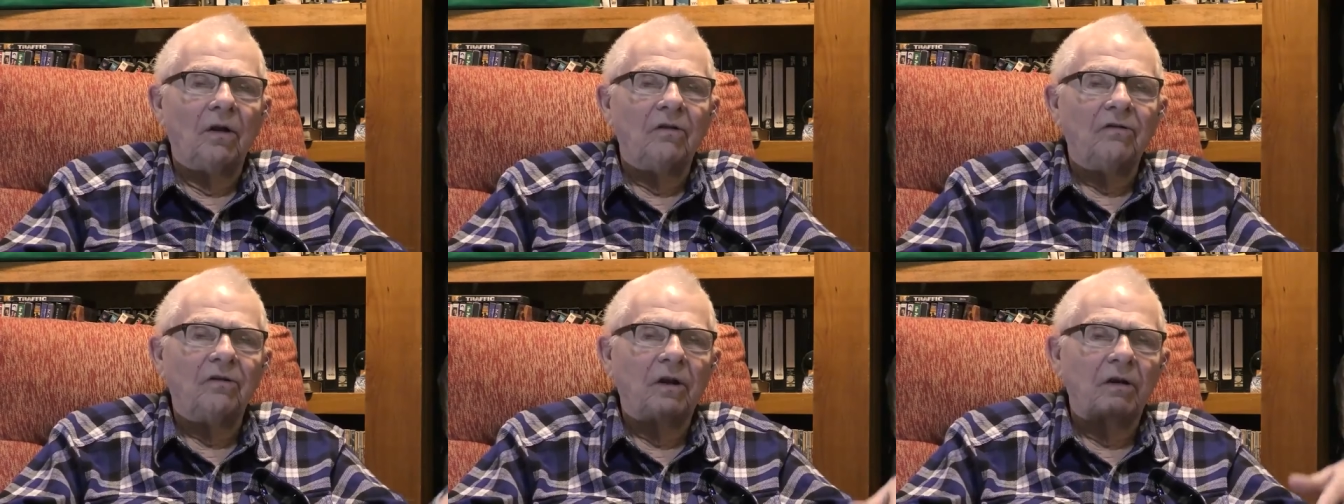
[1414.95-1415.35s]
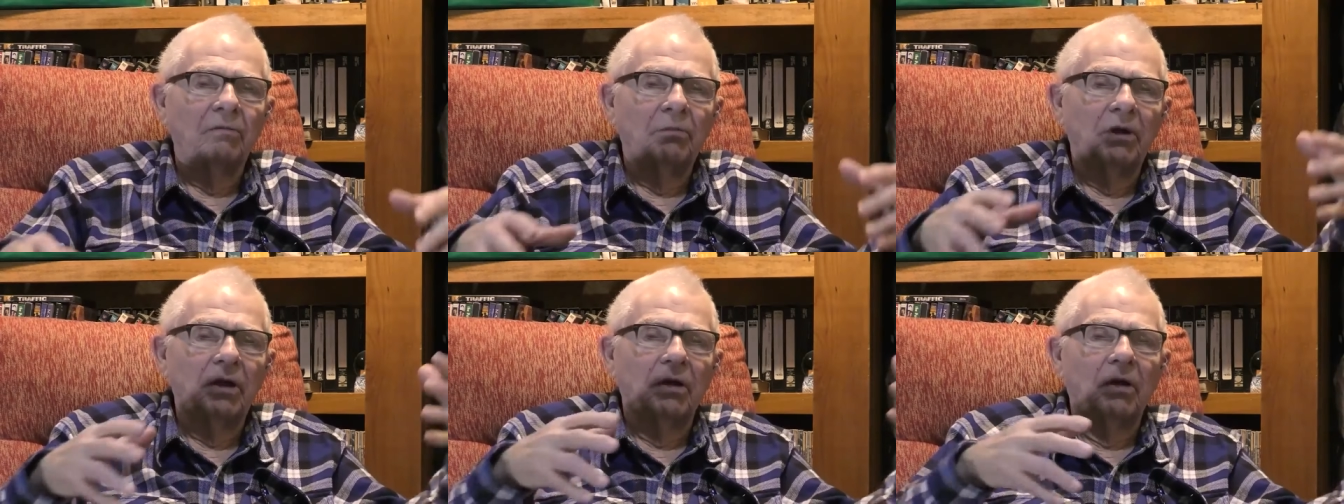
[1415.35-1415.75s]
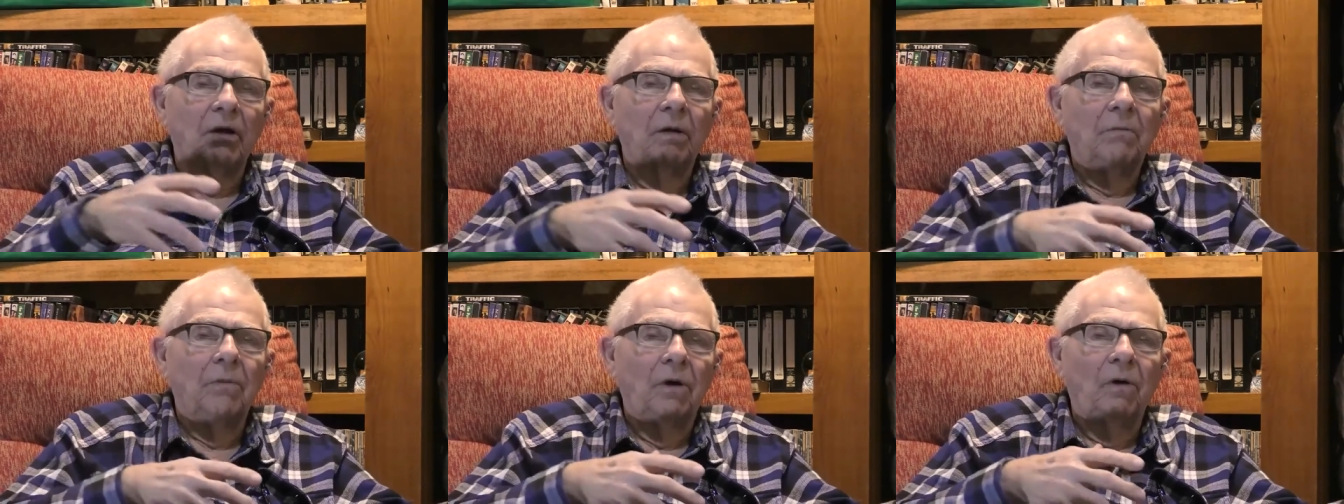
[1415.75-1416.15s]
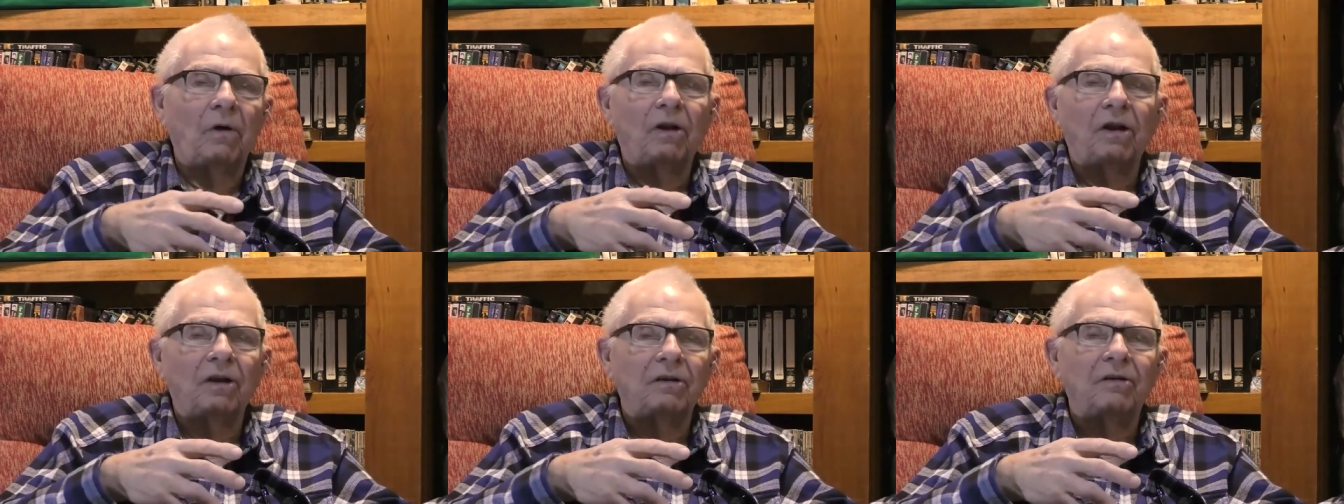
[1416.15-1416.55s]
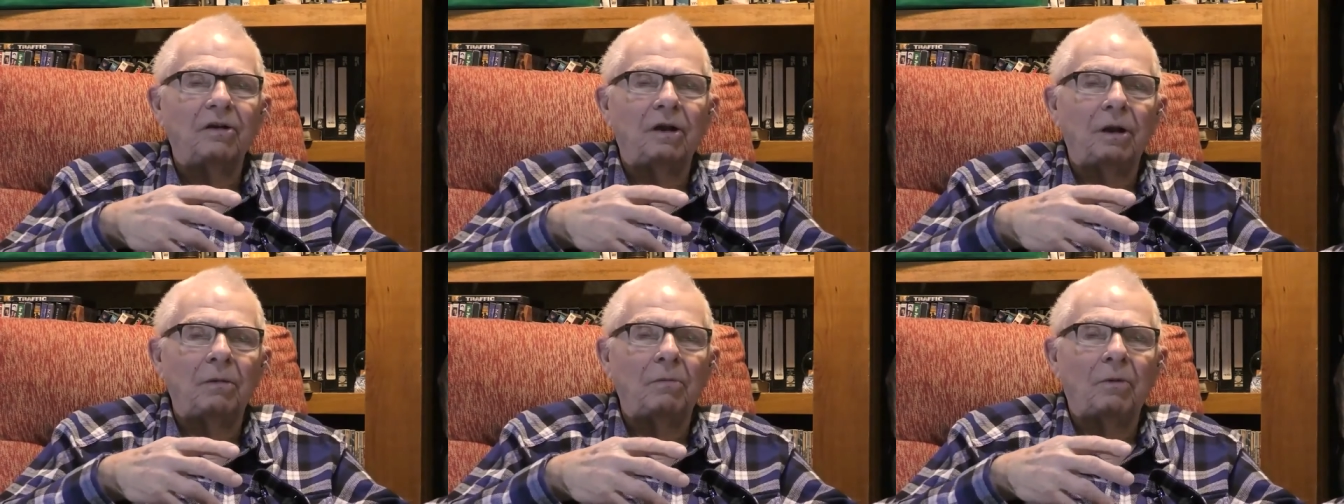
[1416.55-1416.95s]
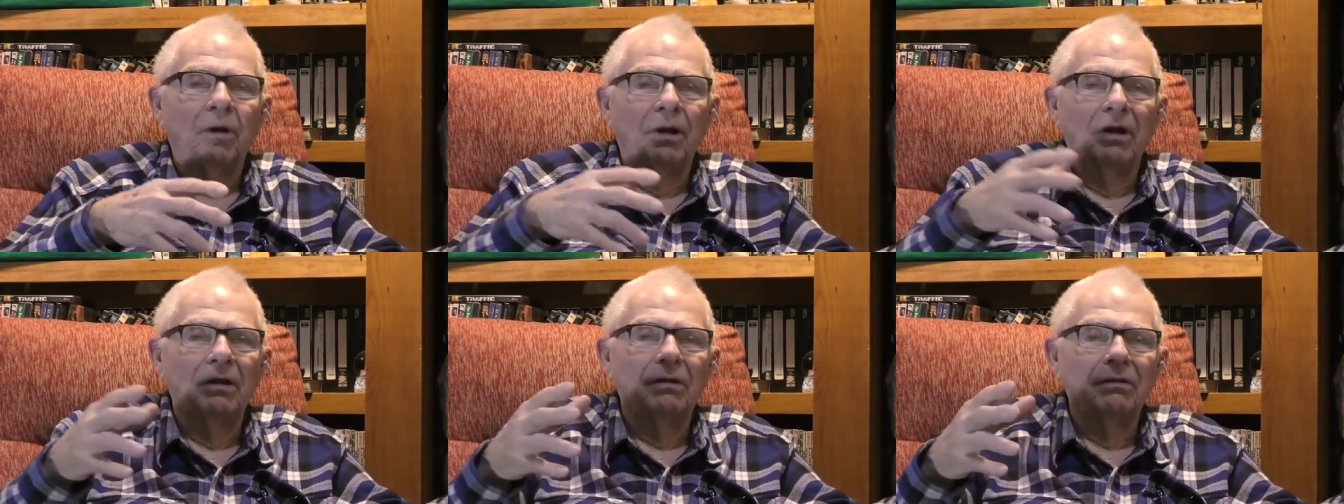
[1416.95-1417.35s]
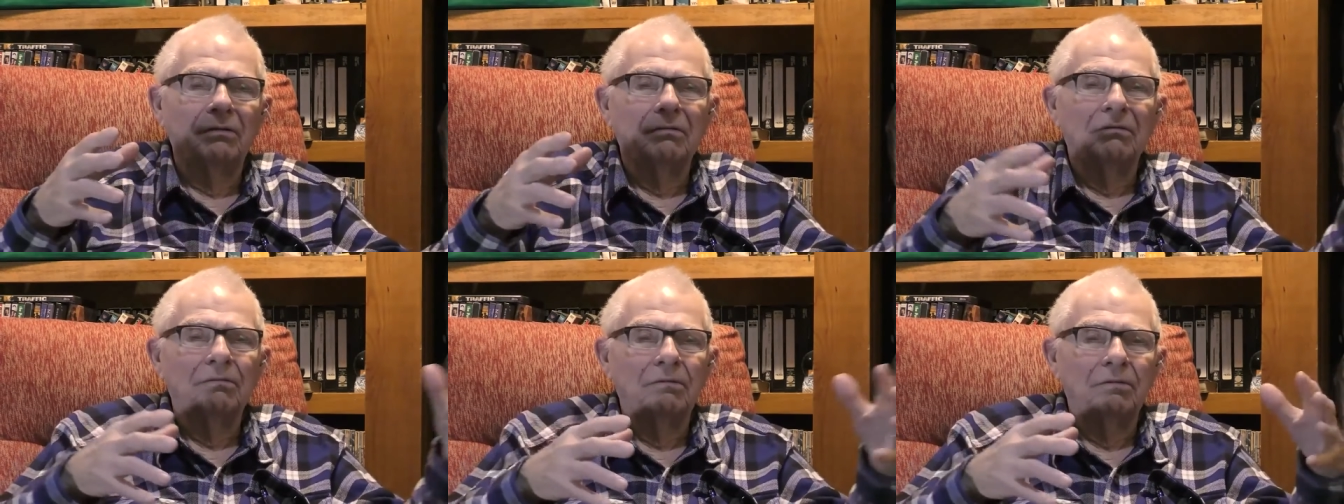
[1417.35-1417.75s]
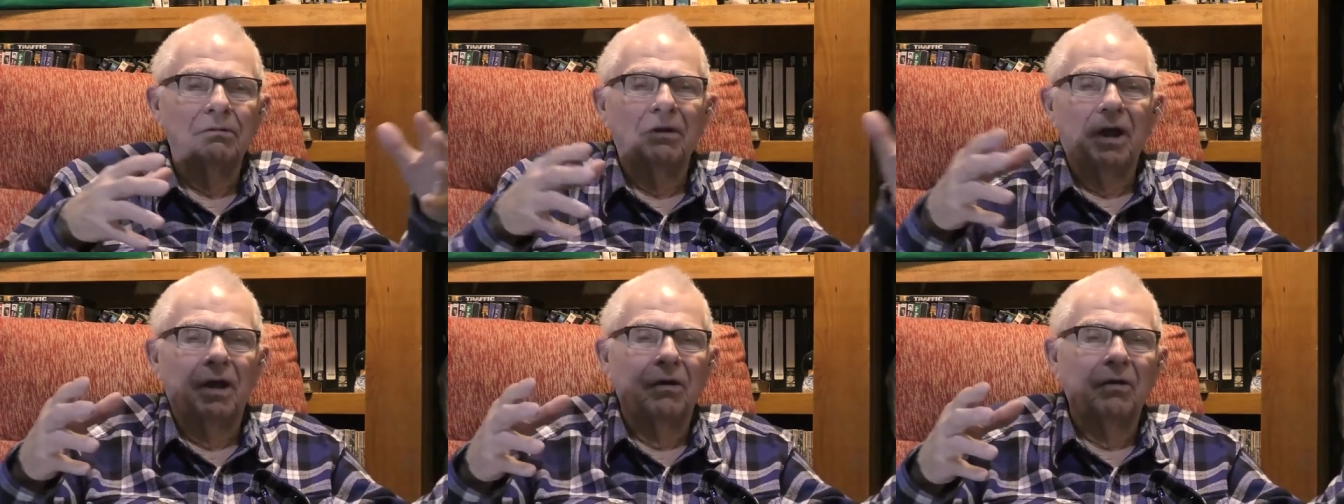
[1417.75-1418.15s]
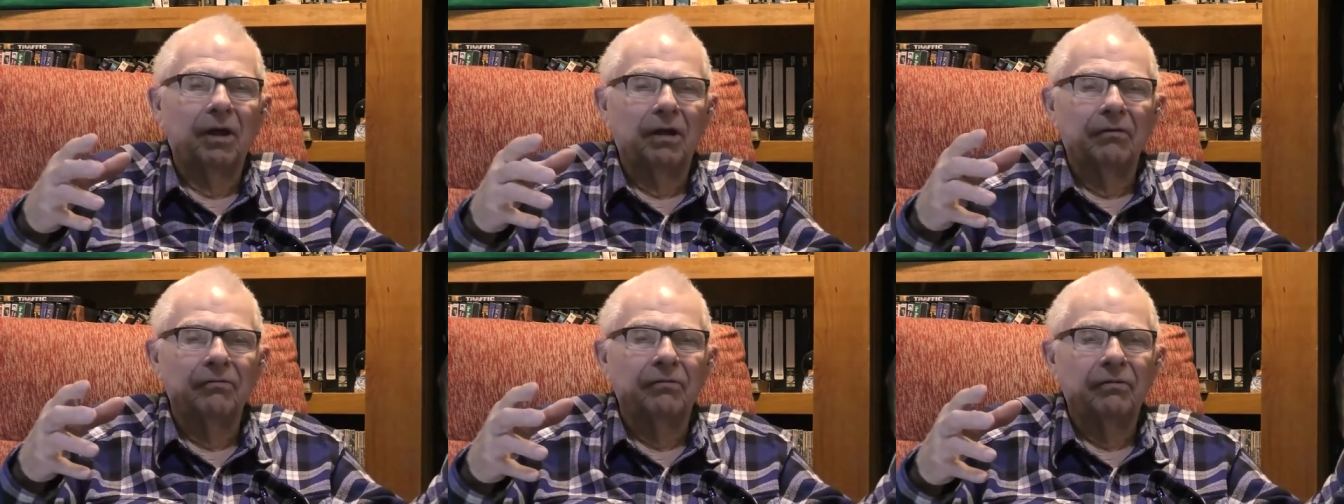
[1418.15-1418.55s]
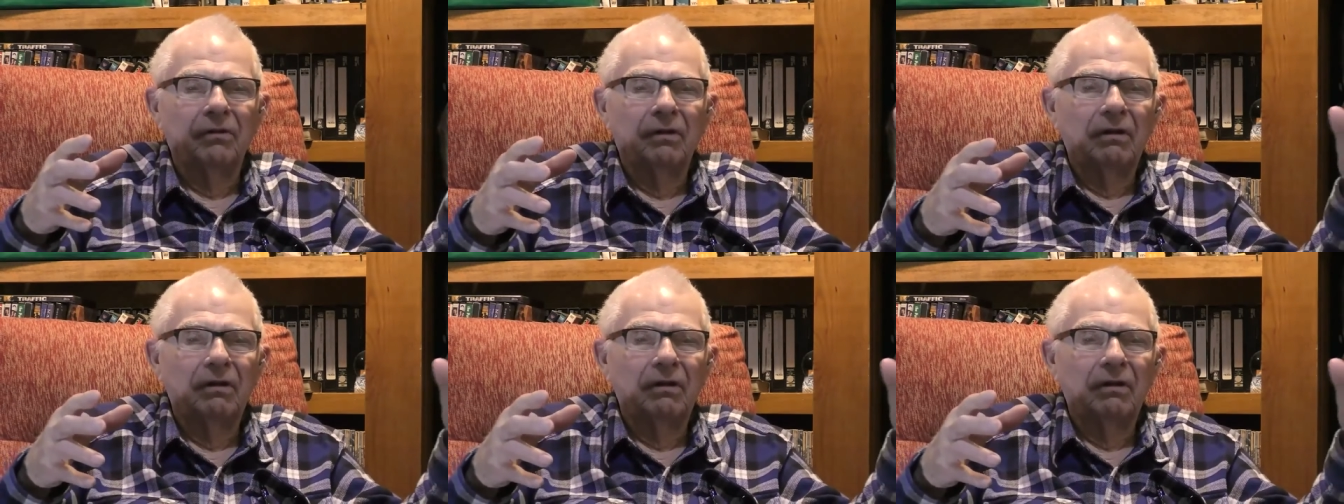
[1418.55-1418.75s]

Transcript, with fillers: Instead of being on a bowling team where you now have